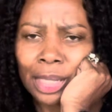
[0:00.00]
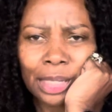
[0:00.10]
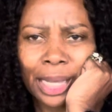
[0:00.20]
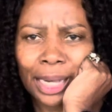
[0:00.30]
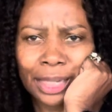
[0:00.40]

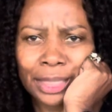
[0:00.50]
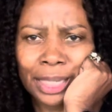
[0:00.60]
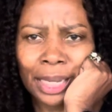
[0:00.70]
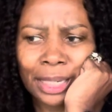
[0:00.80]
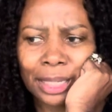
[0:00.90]
Got
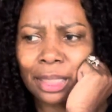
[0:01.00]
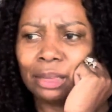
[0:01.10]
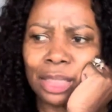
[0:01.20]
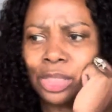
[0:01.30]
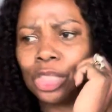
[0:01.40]
excited
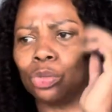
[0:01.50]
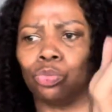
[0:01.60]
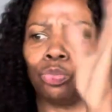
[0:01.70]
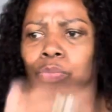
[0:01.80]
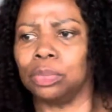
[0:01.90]
and just,
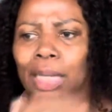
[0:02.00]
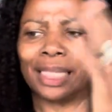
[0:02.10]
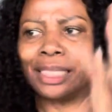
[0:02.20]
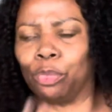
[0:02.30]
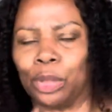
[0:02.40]
I
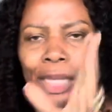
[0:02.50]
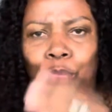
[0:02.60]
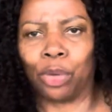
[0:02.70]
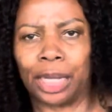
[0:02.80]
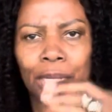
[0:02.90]
said, we're getting
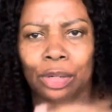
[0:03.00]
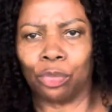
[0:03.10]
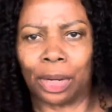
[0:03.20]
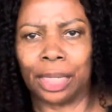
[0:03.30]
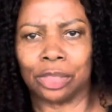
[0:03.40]

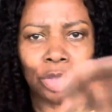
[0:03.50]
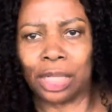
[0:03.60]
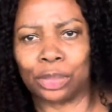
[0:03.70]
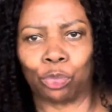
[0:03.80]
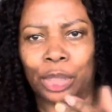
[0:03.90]
rain, so
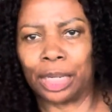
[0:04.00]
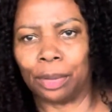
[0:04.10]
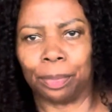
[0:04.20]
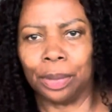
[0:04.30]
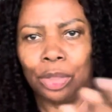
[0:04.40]
that would
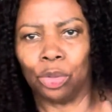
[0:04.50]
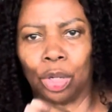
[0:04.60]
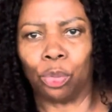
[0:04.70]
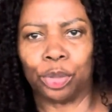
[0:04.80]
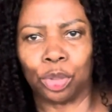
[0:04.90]
help, you
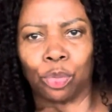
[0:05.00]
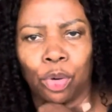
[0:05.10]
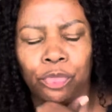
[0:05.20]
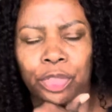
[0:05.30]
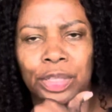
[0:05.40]
know, with the
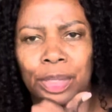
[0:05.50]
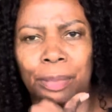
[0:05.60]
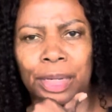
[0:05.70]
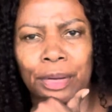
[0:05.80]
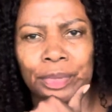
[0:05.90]
growth of them
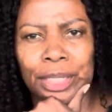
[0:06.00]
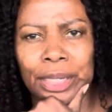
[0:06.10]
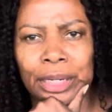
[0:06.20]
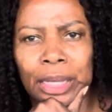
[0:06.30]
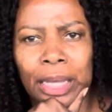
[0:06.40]
and
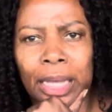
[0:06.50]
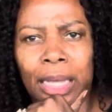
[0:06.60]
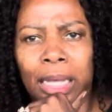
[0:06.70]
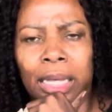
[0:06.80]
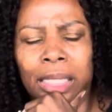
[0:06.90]
everything.
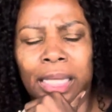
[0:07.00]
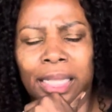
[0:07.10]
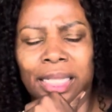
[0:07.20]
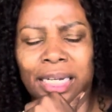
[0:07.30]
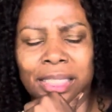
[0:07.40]

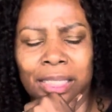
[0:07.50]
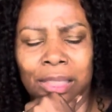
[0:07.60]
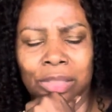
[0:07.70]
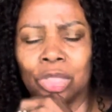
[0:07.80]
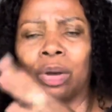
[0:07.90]
And then I said,
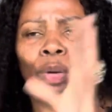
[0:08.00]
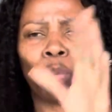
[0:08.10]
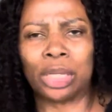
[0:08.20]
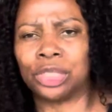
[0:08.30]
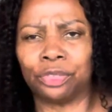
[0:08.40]
so I'll
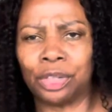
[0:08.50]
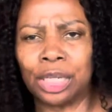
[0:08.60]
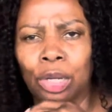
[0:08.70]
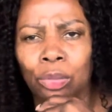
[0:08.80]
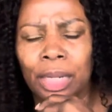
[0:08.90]
watch a
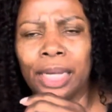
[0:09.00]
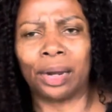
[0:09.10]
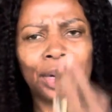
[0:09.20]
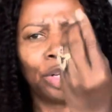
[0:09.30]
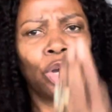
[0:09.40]
video later.
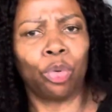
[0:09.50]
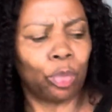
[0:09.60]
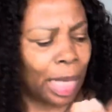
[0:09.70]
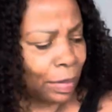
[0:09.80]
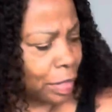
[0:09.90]
I know
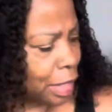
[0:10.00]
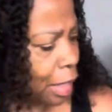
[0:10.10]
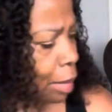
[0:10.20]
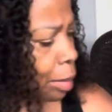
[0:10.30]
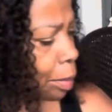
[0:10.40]
we have to
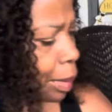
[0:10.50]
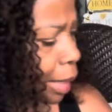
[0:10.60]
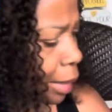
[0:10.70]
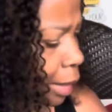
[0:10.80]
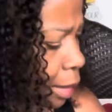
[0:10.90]
stick them up
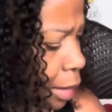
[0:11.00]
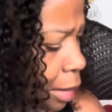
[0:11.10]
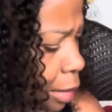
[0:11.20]
like this.